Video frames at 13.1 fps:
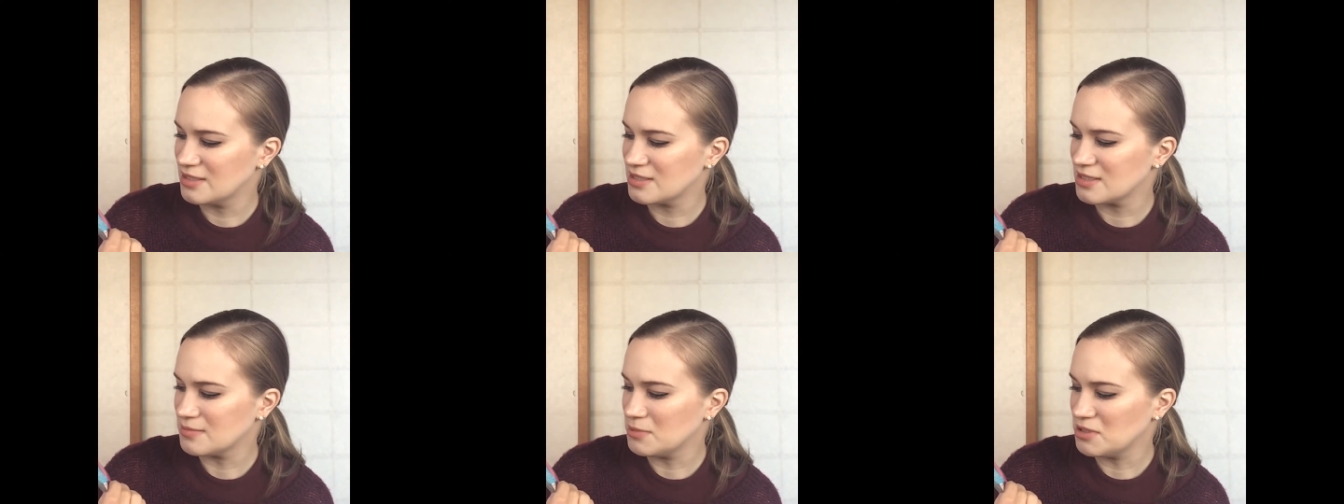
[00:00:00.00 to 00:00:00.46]

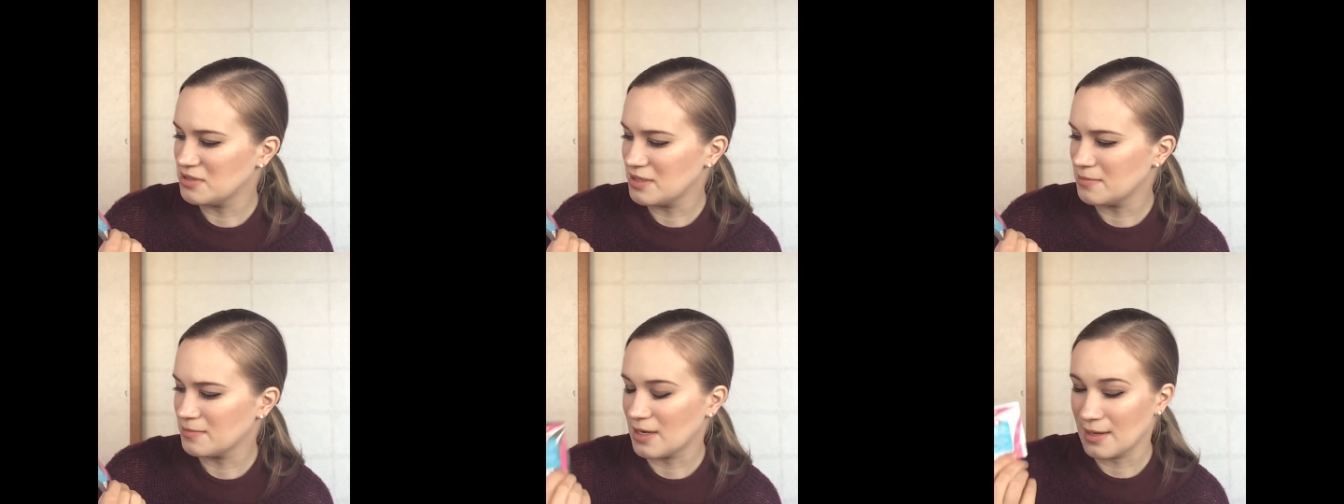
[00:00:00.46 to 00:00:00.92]

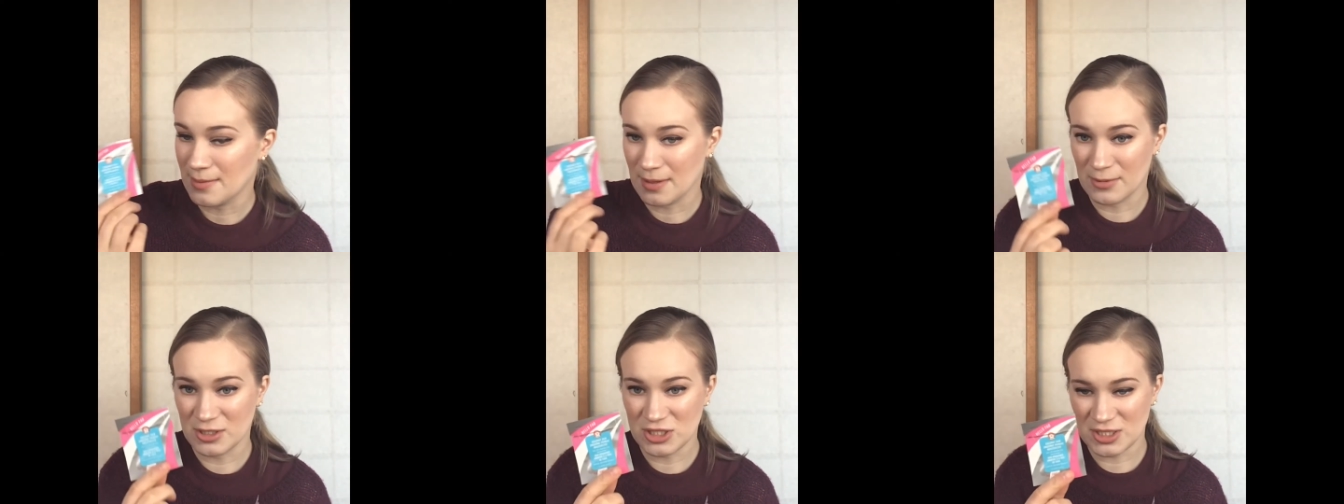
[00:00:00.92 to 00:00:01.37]
Smoothie Priming
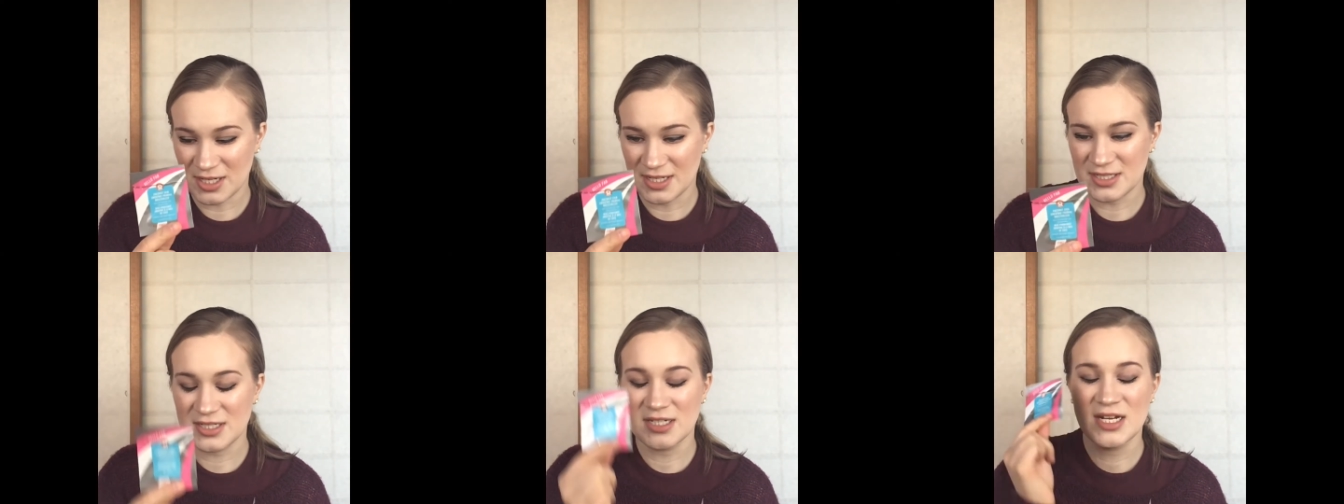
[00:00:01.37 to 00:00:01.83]

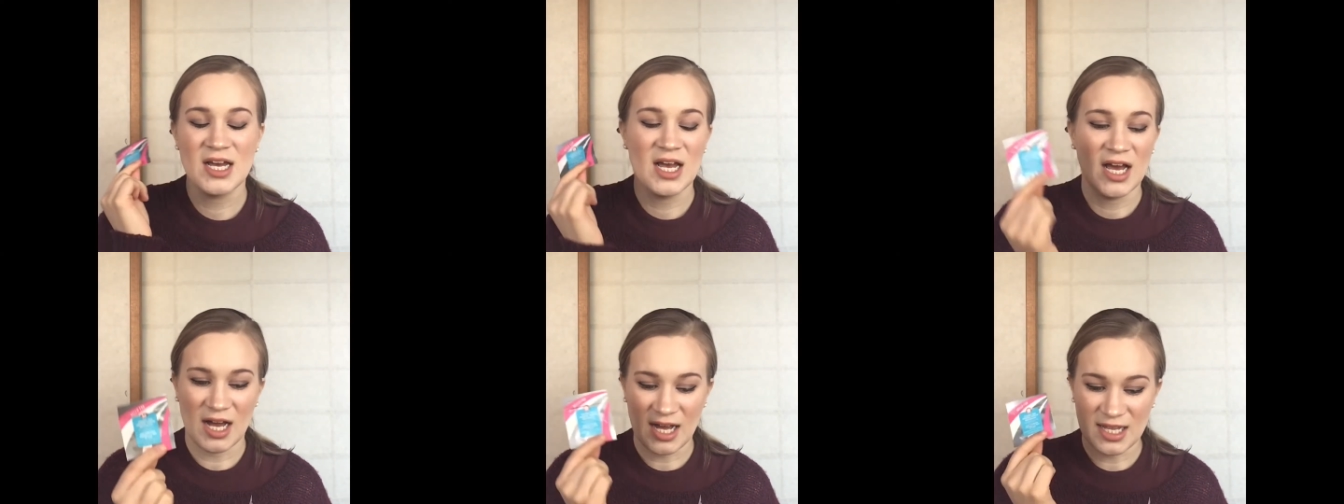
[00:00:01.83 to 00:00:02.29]
Moisturizer.
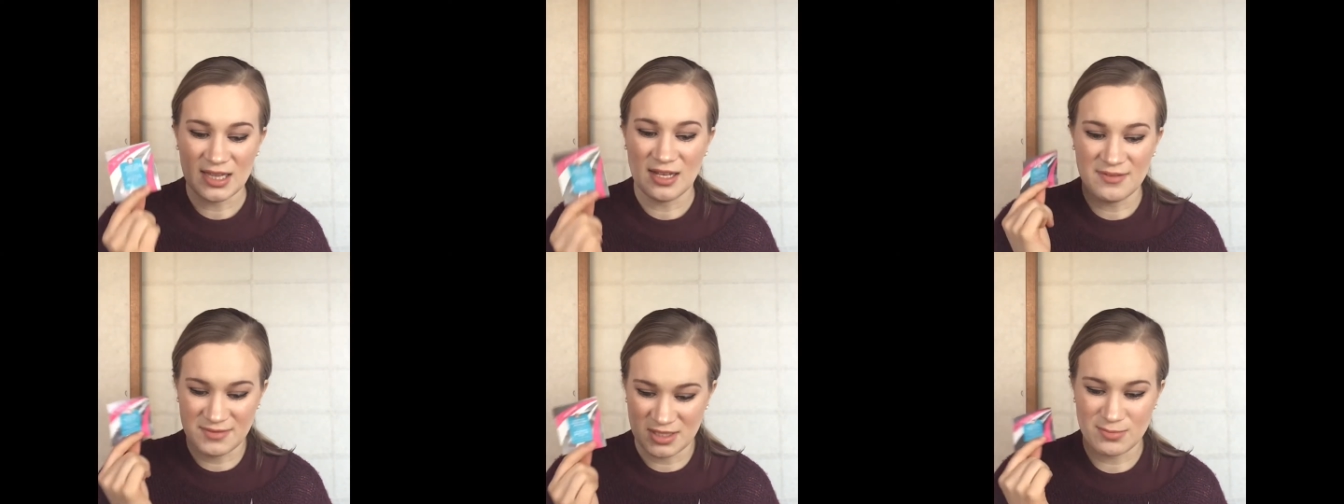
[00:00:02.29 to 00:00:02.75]
I
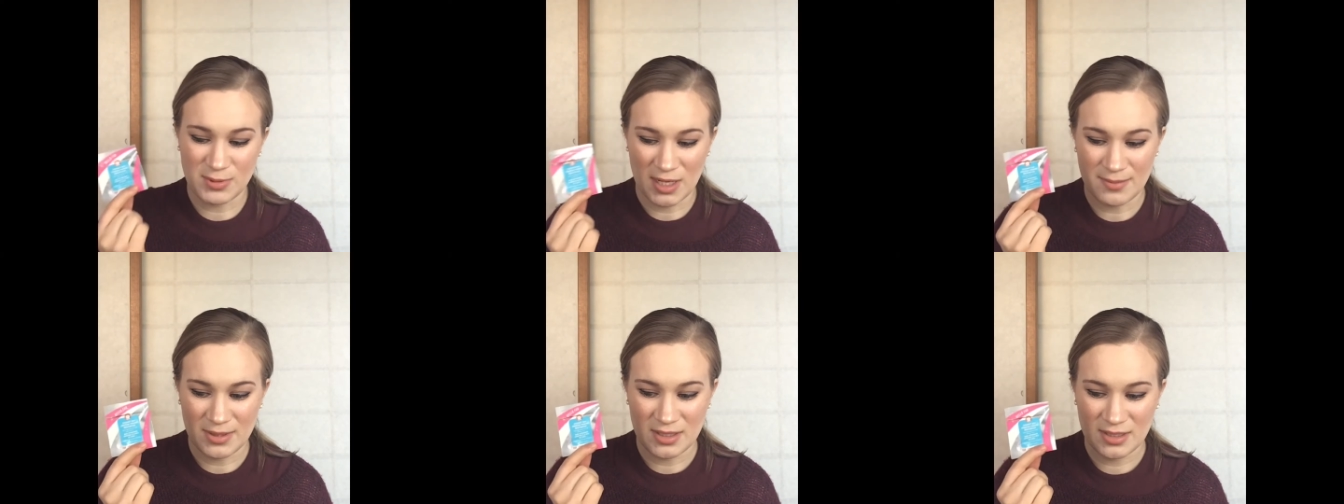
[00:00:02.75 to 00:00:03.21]
love this
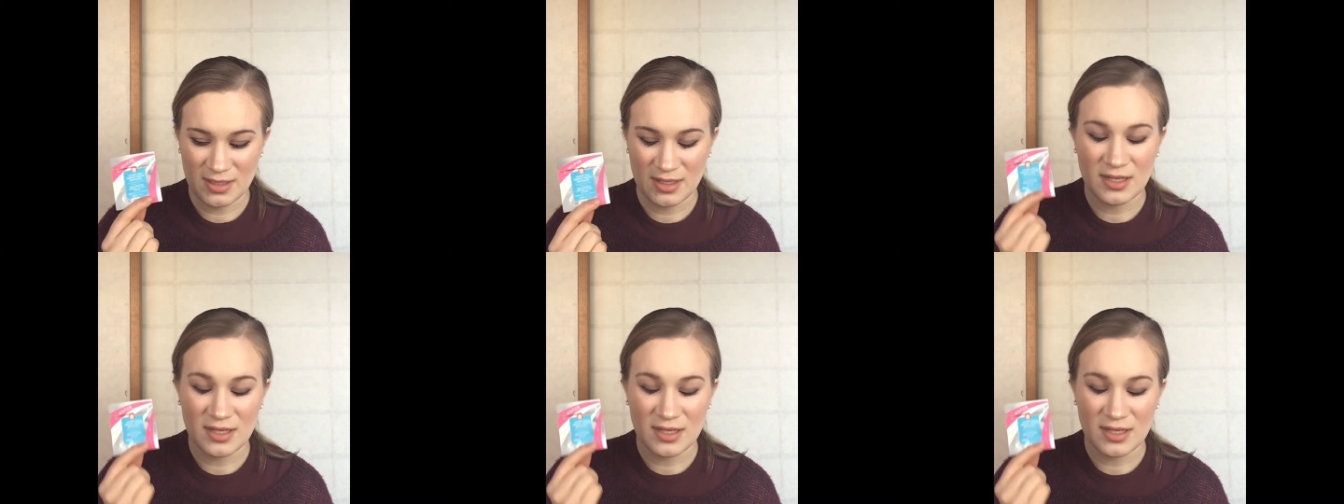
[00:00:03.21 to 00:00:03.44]
primer.